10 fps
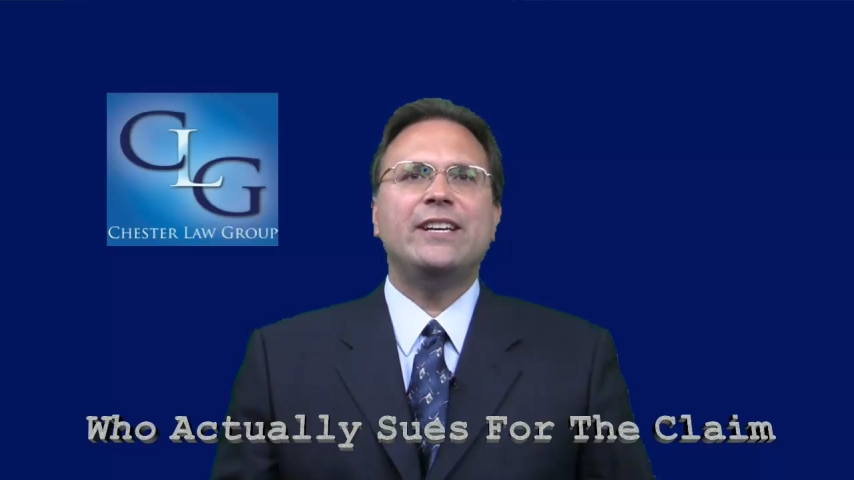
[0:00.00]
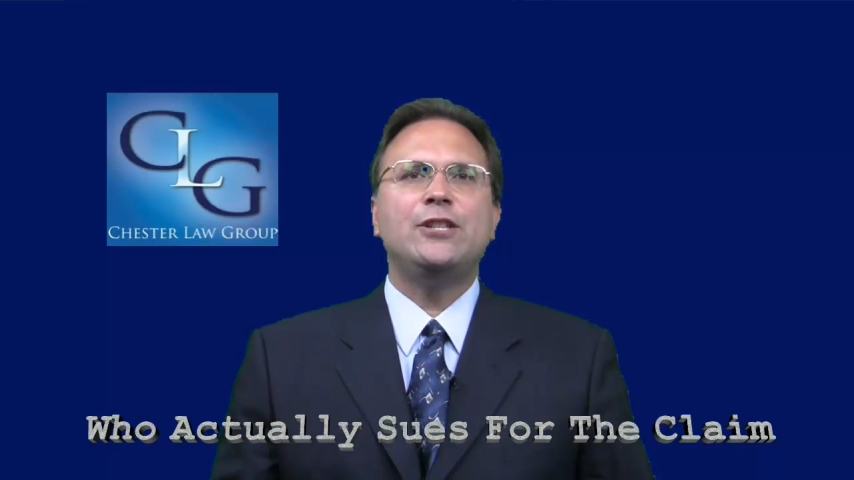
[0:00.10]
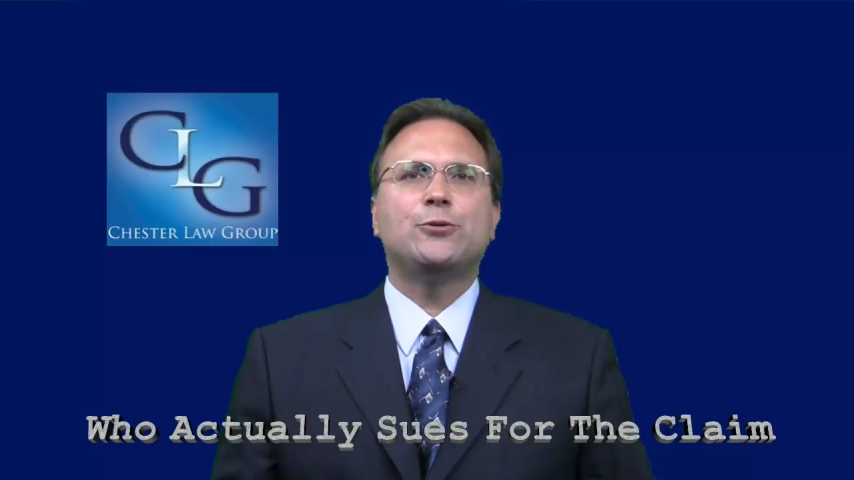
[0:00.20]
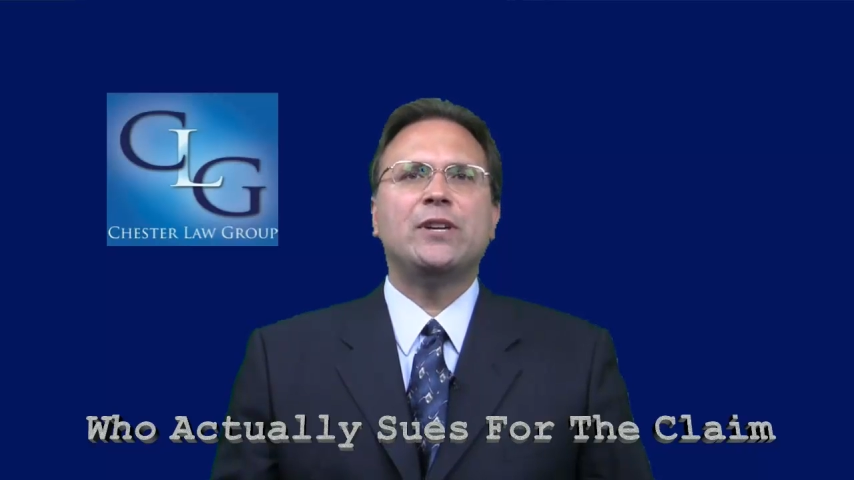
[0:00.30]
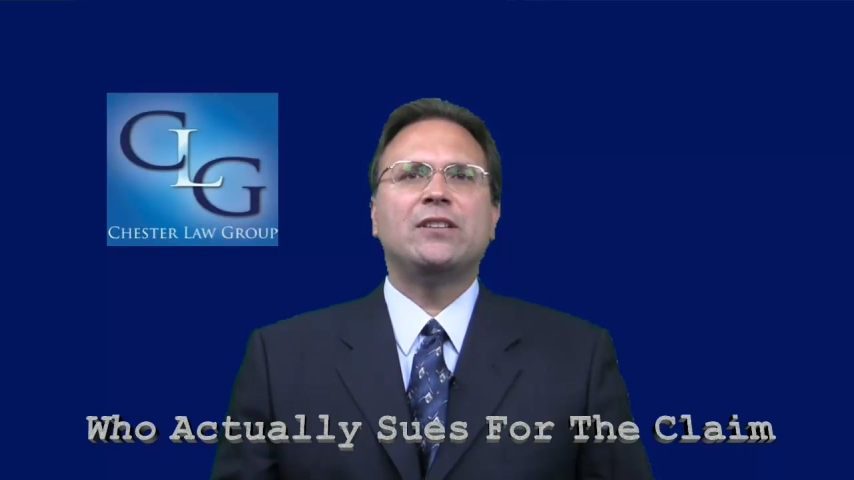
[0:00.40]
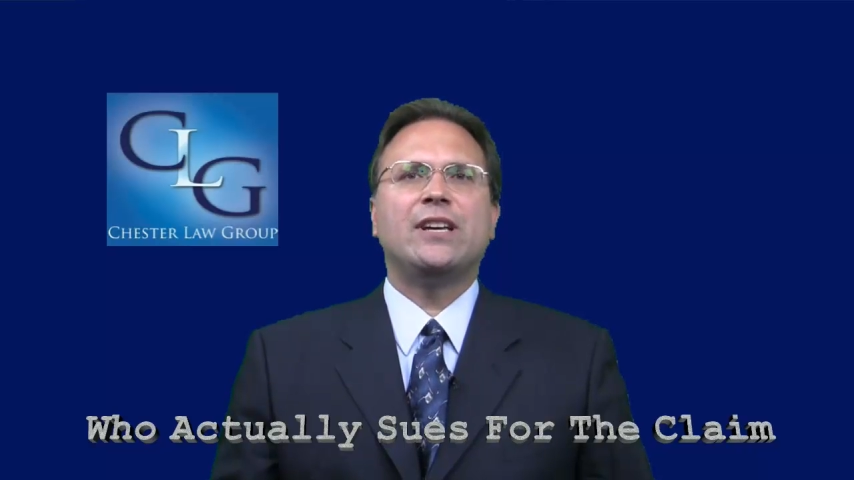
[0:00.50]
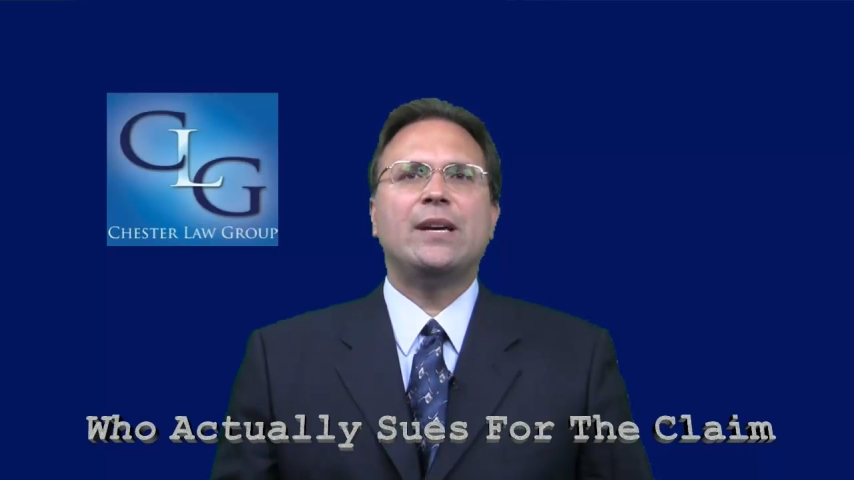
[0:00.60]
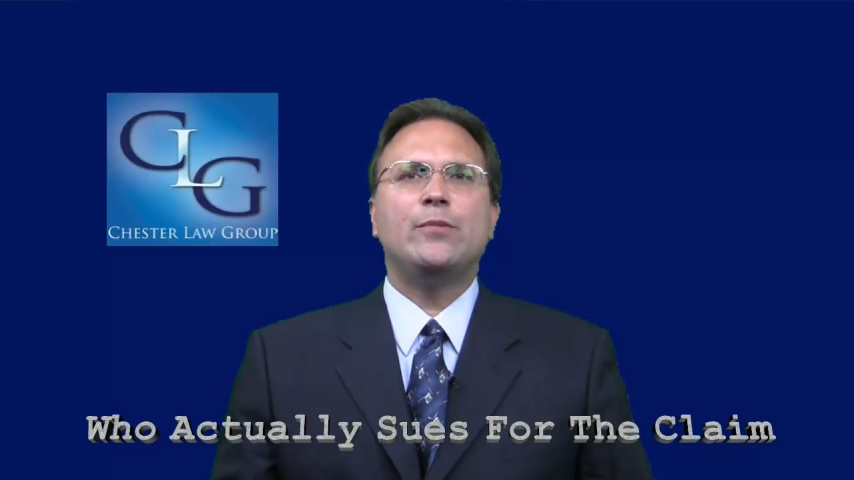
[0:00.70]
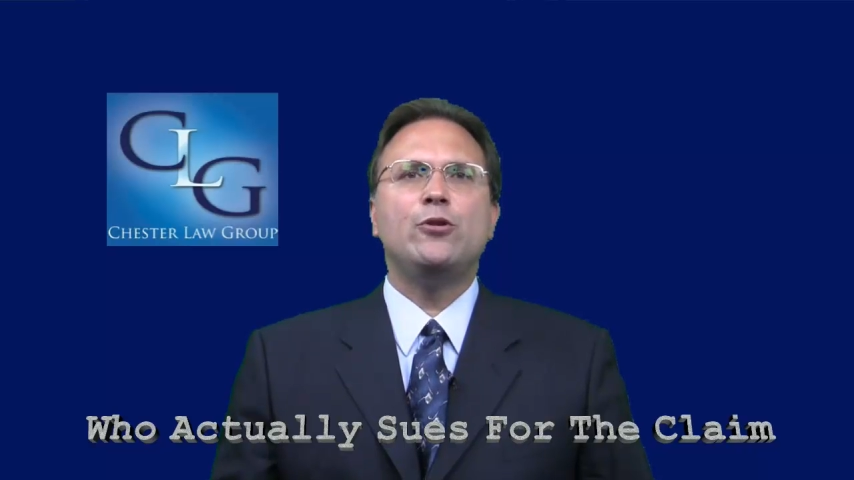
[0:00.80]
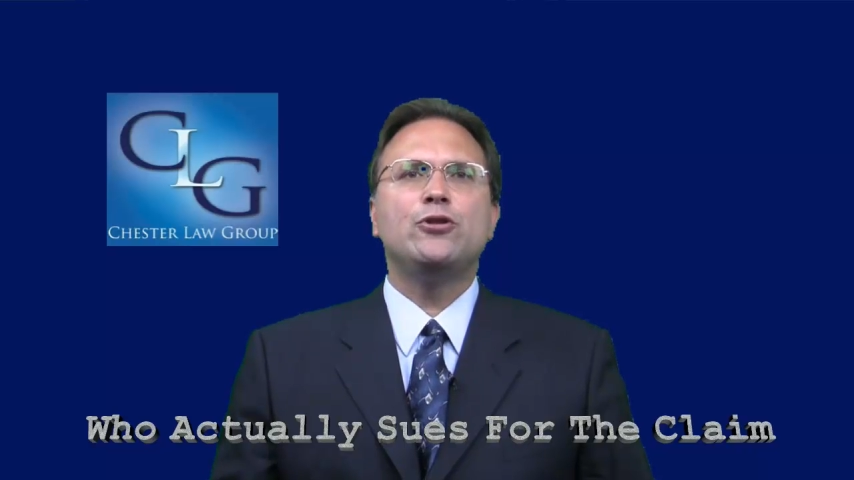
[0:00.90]
injury
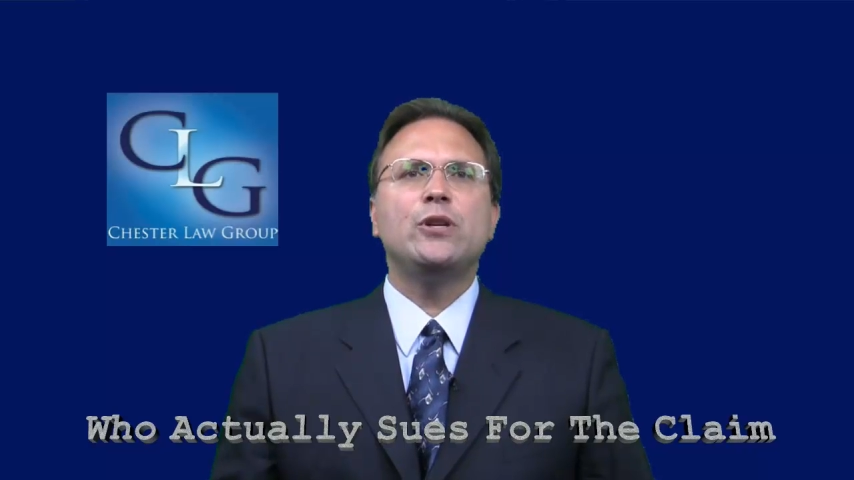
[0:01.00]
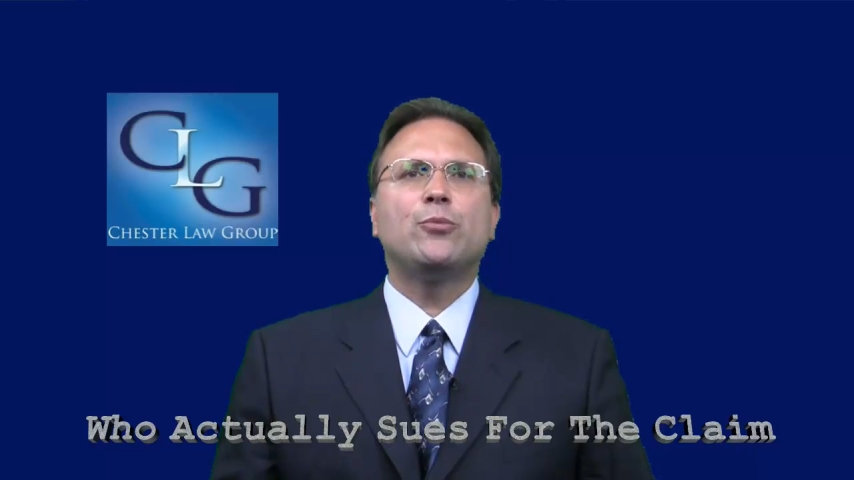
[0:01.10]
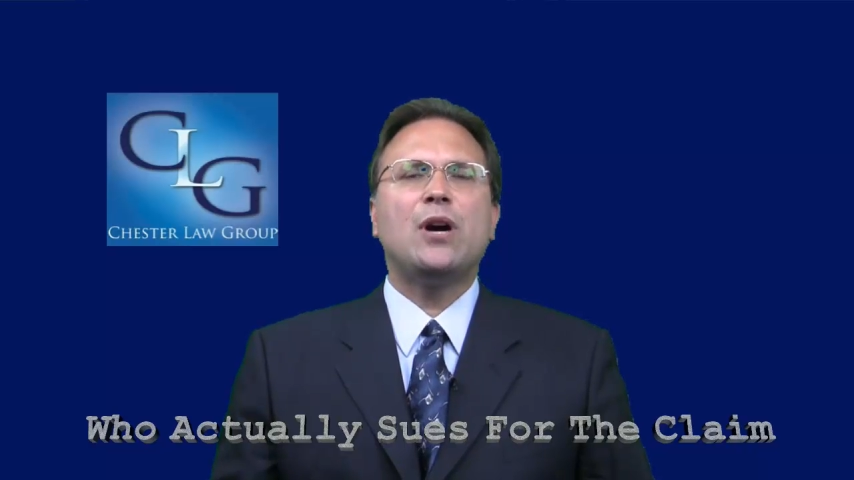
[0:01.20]
claim usually